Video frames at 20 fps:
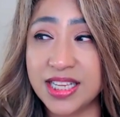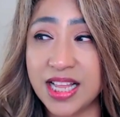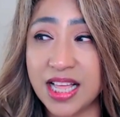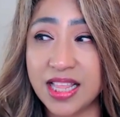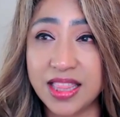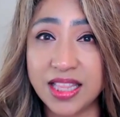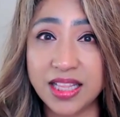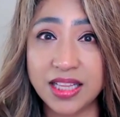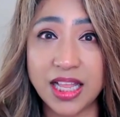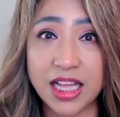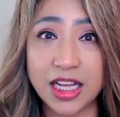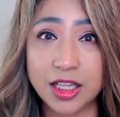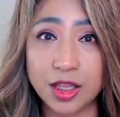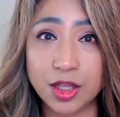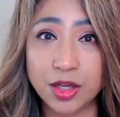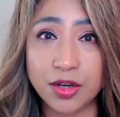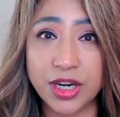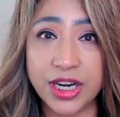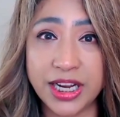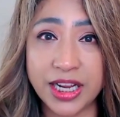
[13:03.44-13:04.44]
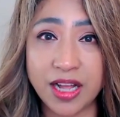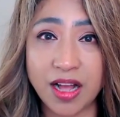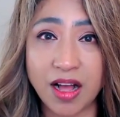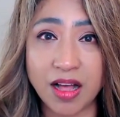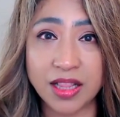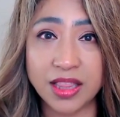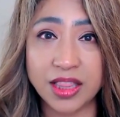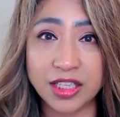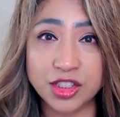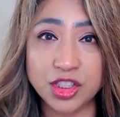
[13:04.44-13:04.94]
nothing like learning
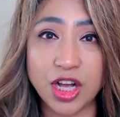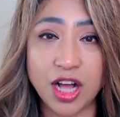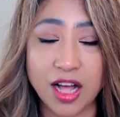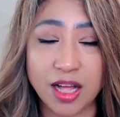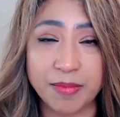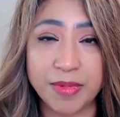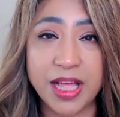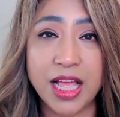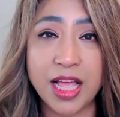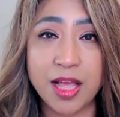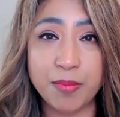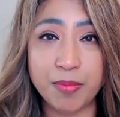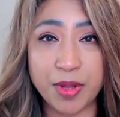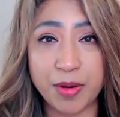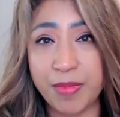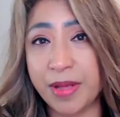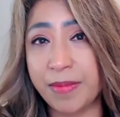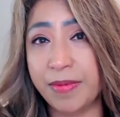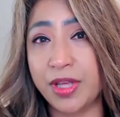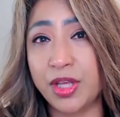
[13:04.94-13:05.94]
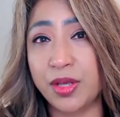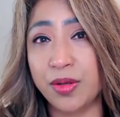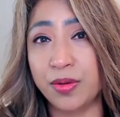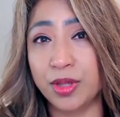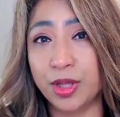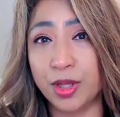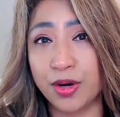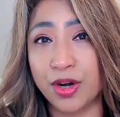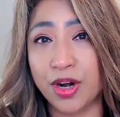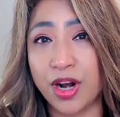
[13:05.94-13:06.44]
on the job, but maybe you
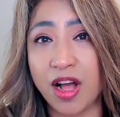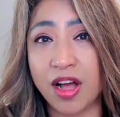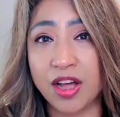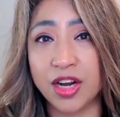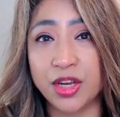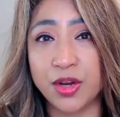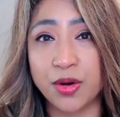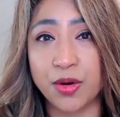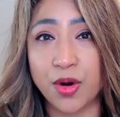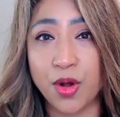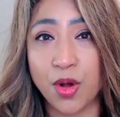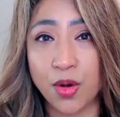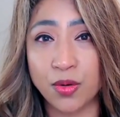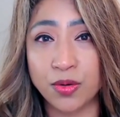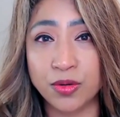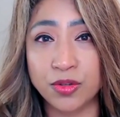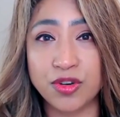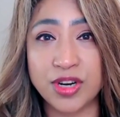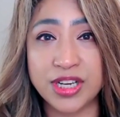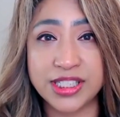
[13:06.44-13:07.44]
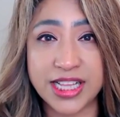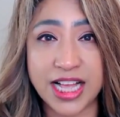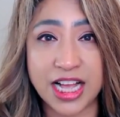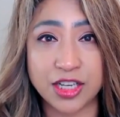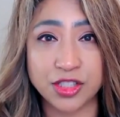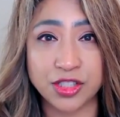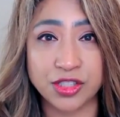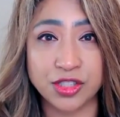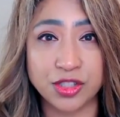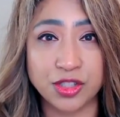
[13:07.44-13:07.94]
learn on your own
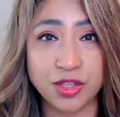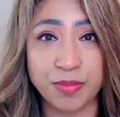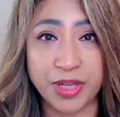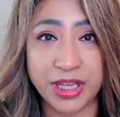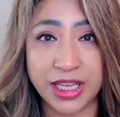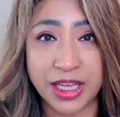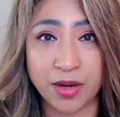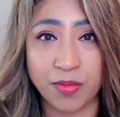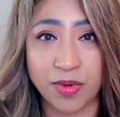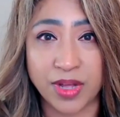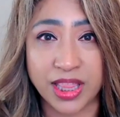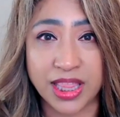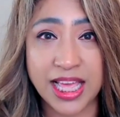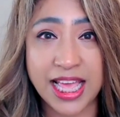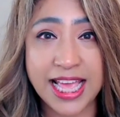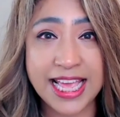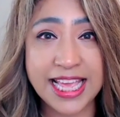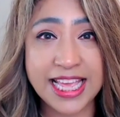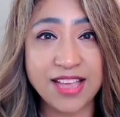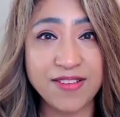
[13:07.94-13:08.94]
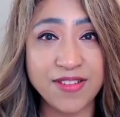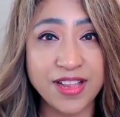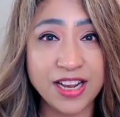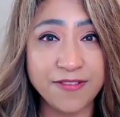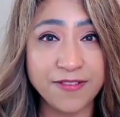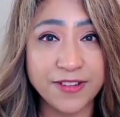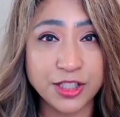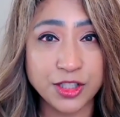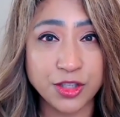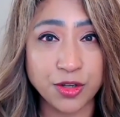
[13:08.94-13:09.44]
transactions to begin with, even
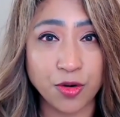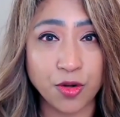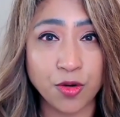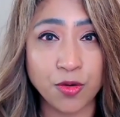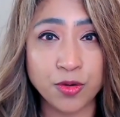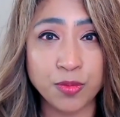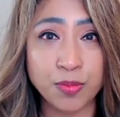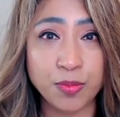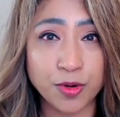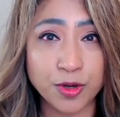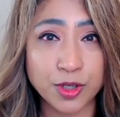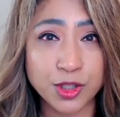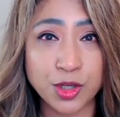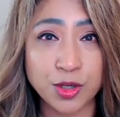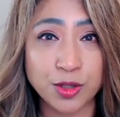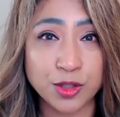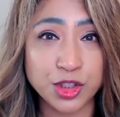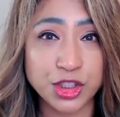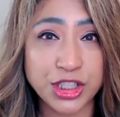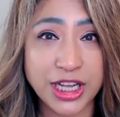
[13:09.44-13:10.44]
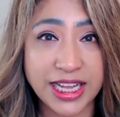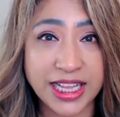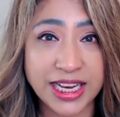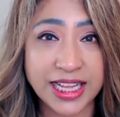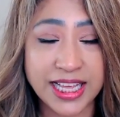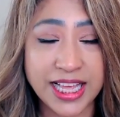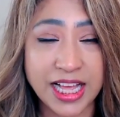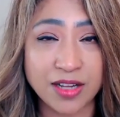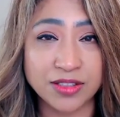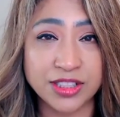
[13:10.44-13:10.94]
if it's your own personal checking
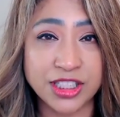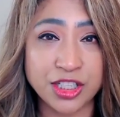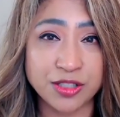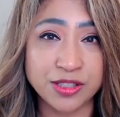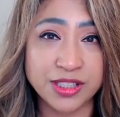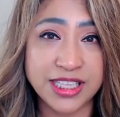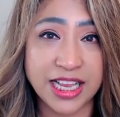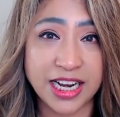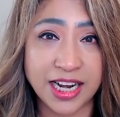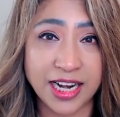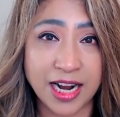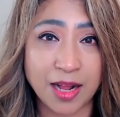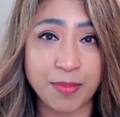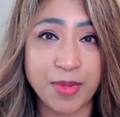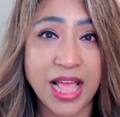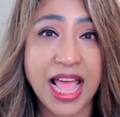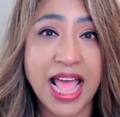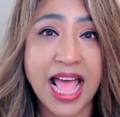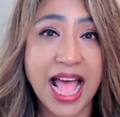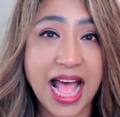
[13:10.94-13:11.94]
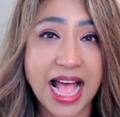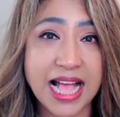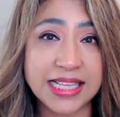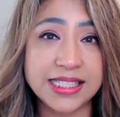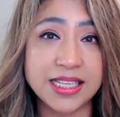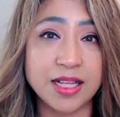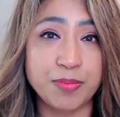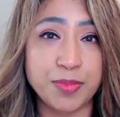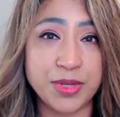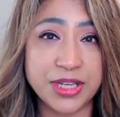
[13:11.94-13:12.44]
account and you set it up as
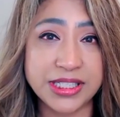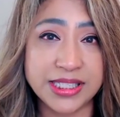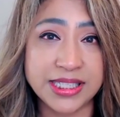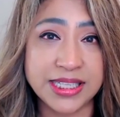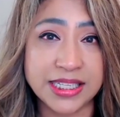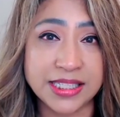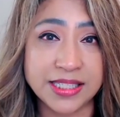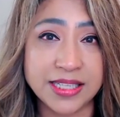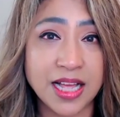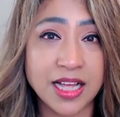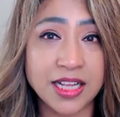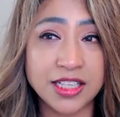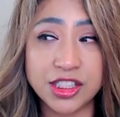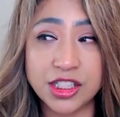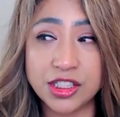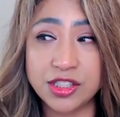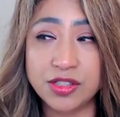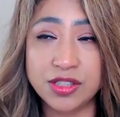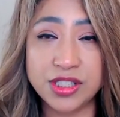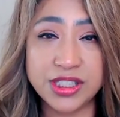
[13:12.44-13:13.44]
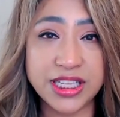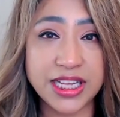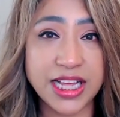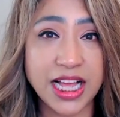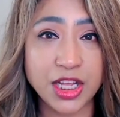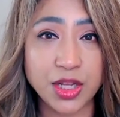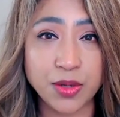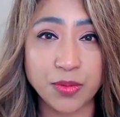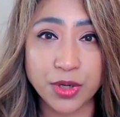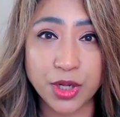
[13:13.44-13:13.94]
a business, just to see how
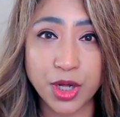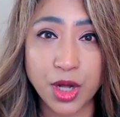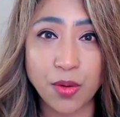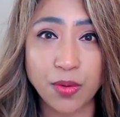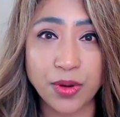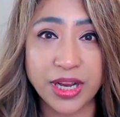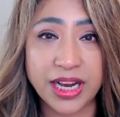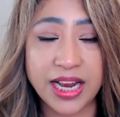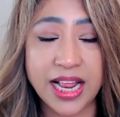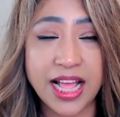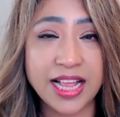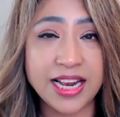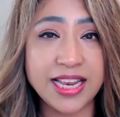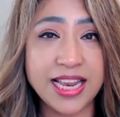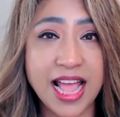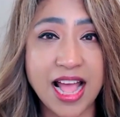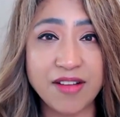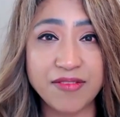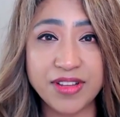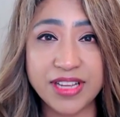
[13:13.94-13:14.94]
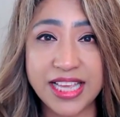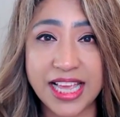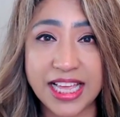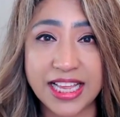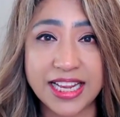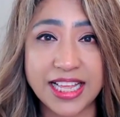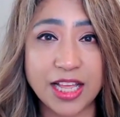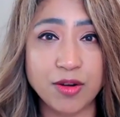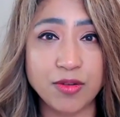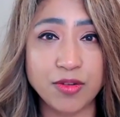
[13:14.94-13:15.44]
you would code it,
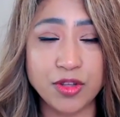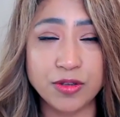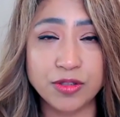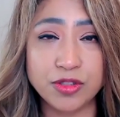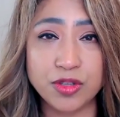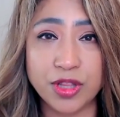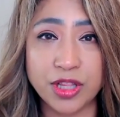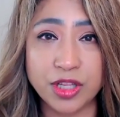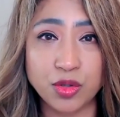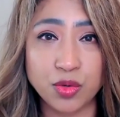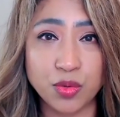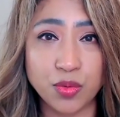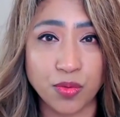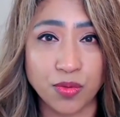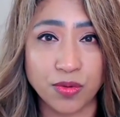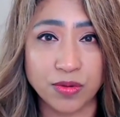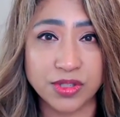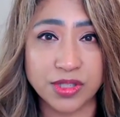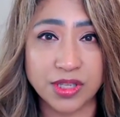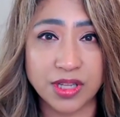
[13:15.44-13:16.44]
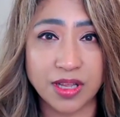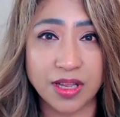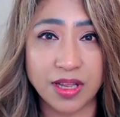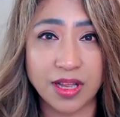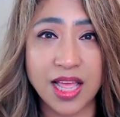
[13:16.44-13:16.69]
navigate, get used to the tools.